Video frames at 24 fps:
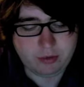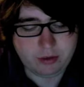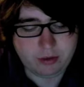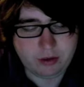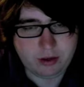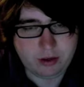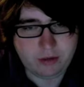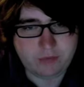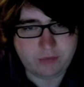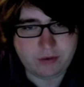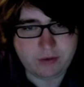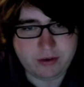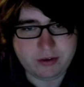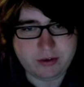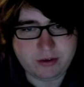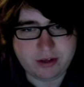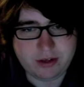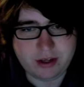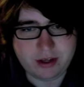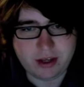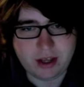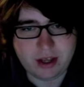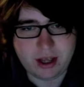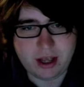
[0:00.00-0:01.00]
If you
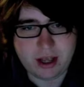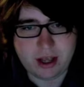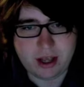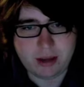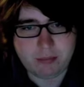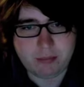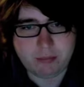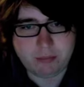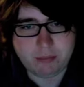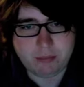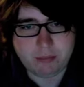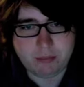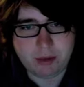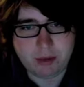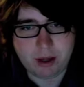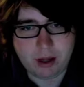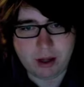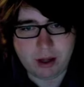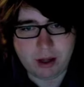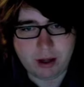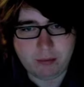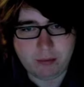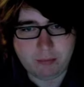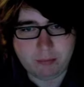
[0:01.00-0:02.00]
see a guy
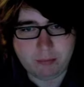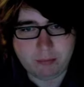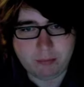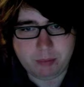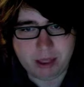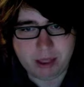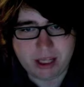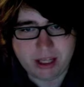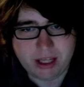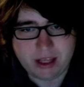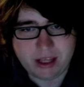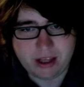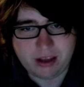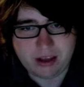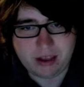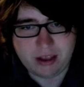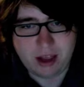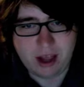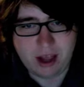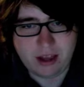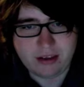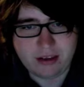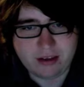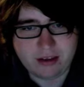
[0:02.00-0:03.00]
blinking a
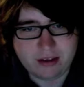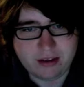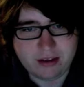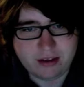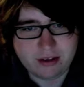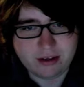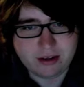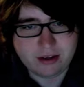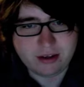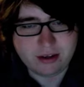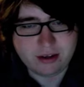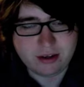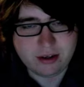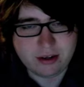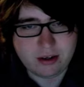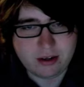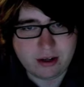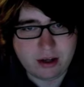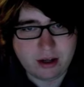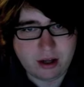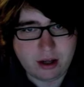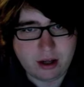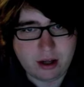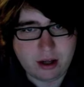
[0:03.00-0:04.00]
lot,
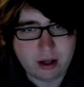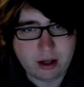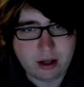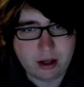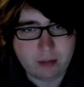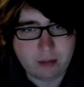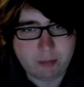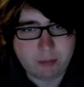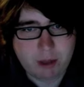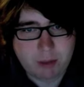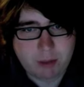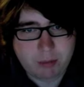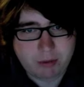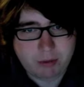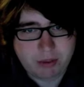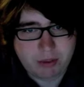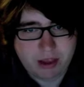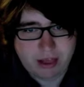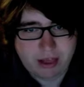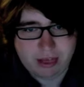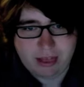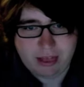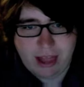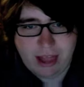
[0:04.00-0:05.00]
people
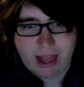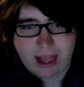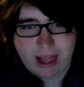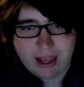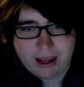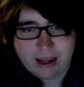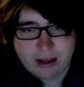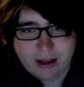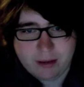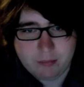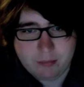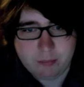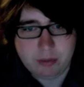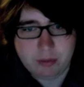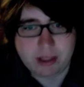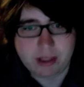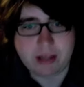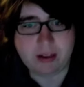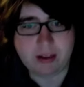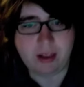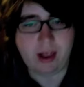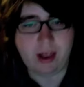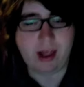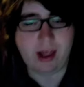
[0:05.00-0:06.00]
that lie blink
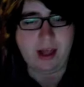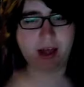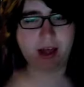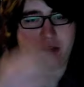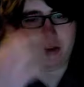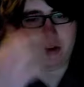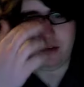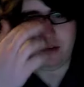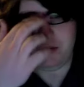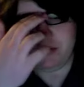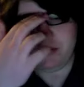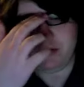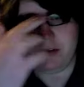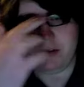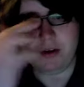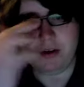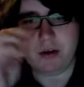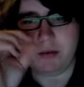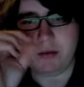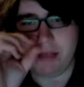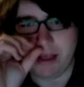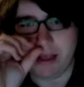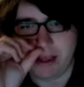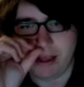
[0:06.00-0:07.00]
a lot. I don't know if you
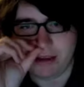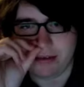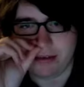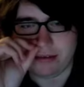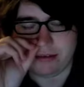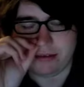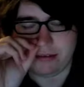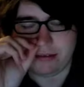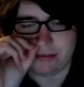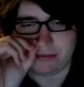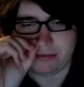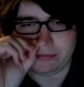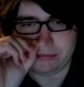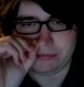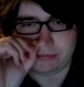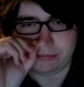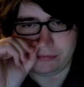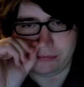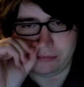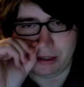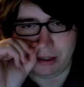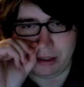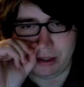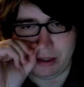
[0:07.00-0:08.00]
know that.
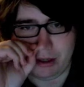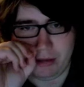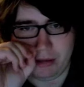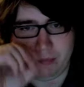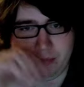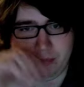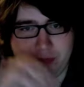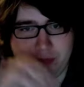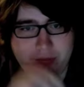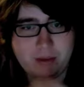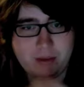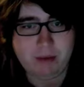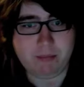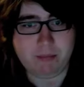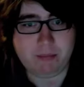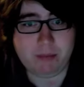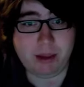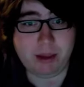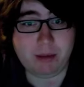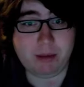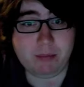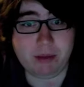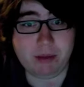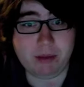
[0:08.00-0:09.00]

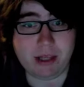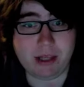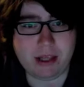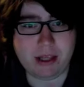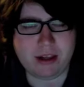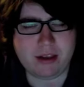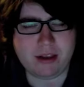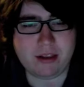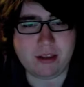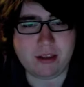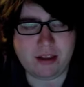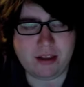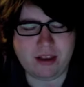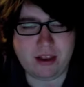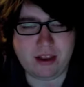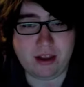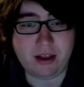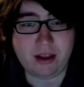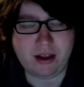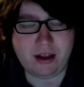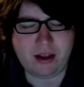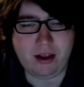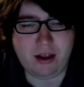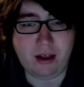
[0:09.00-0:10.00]
They blink
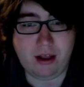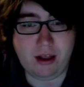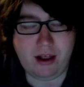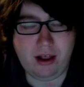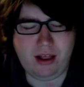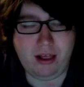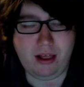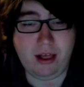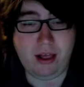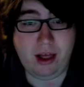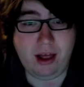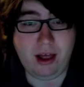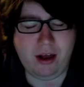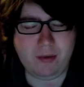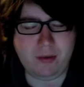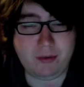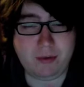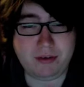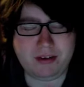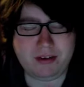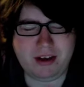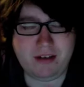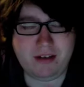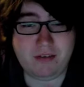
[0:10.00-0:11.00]
like a lot,
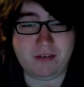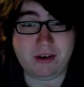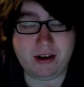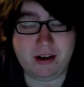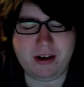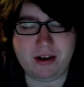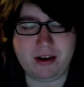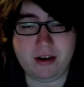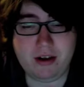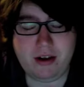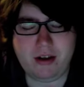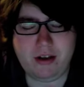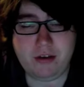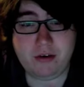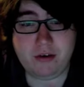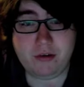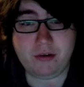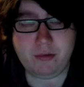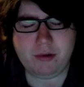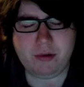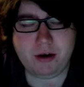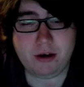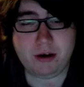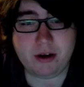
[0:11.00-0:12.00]
almost every other
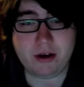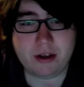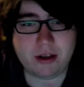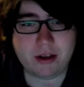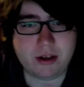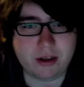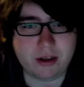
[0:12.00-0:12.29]
word.